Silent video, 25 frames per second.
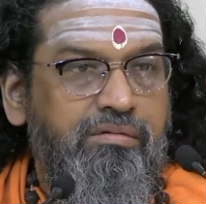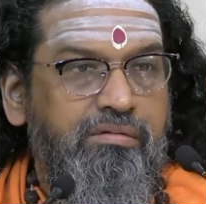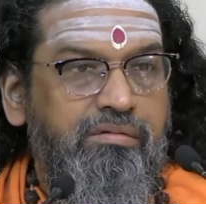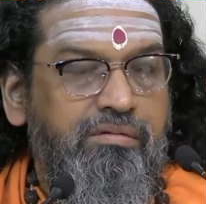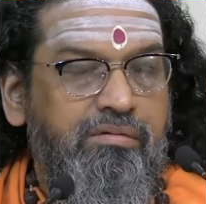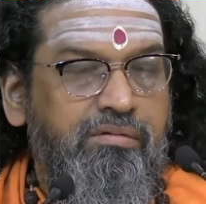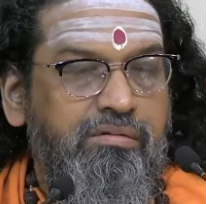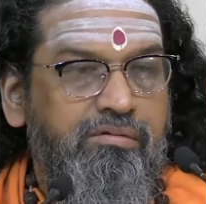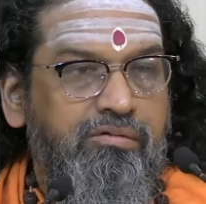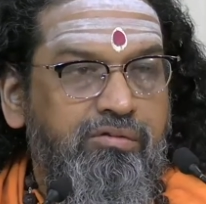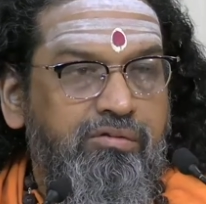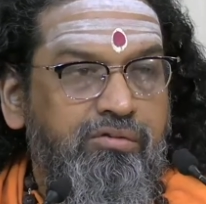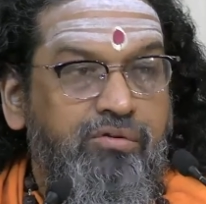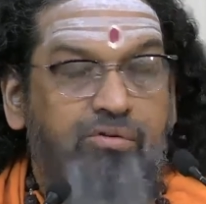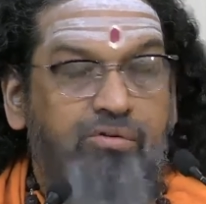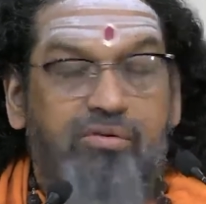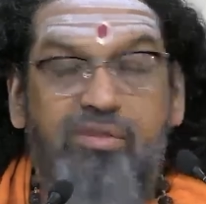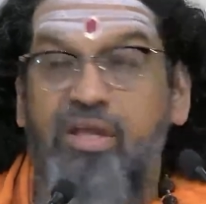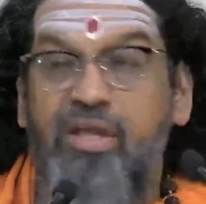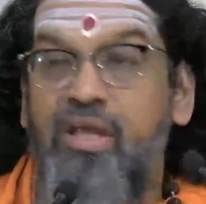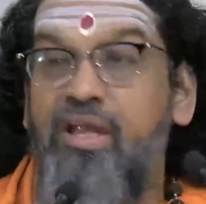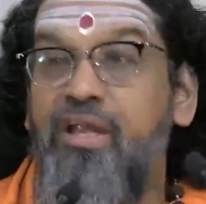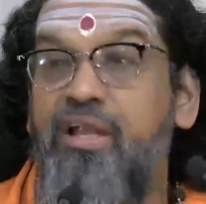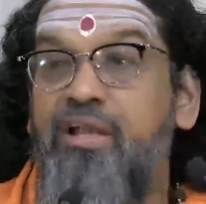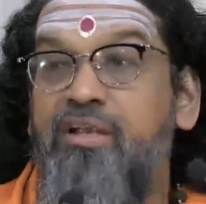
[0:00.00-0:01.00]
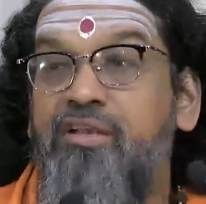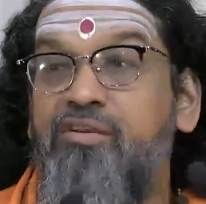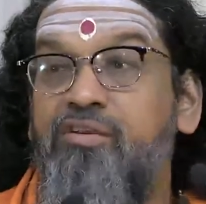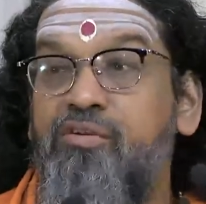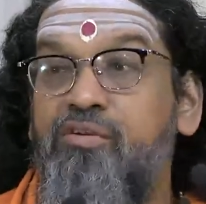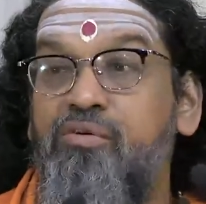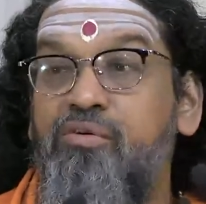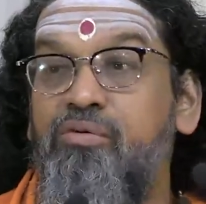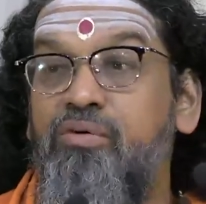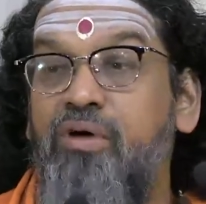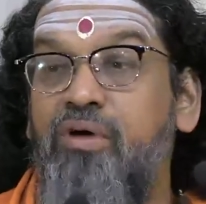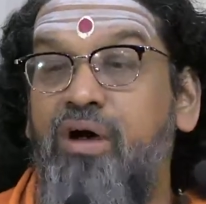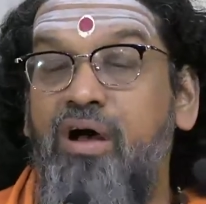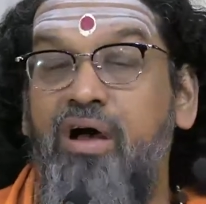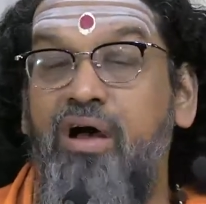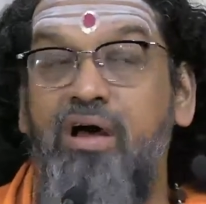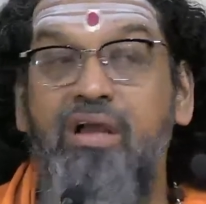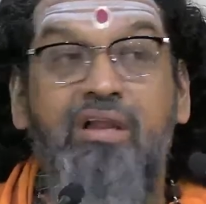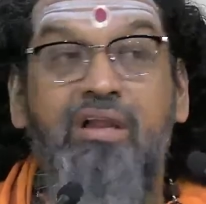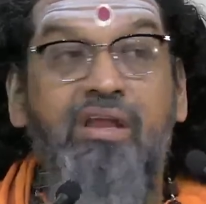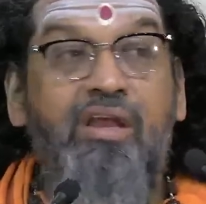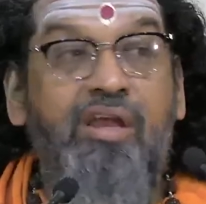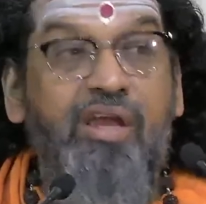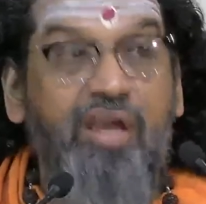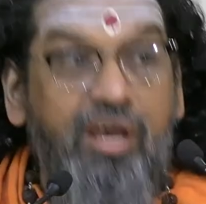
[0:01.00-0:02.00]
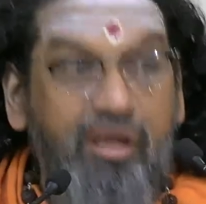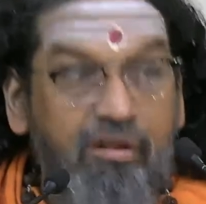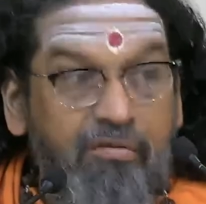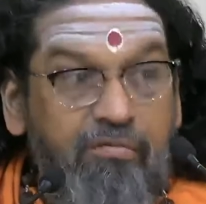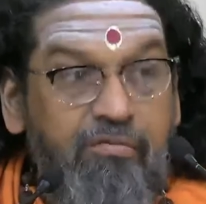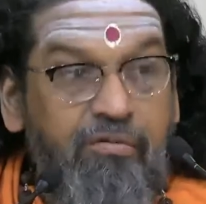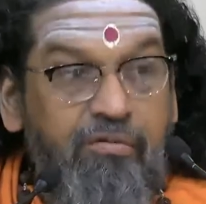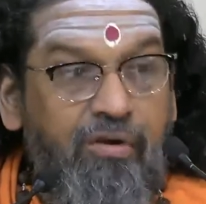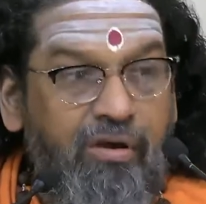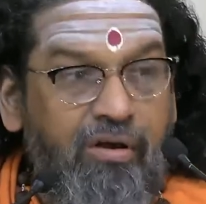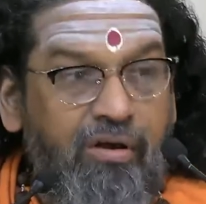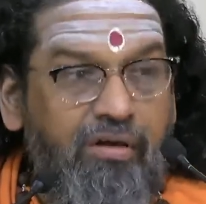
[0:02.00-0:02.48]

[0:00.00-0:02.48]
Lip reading: So that you are careful.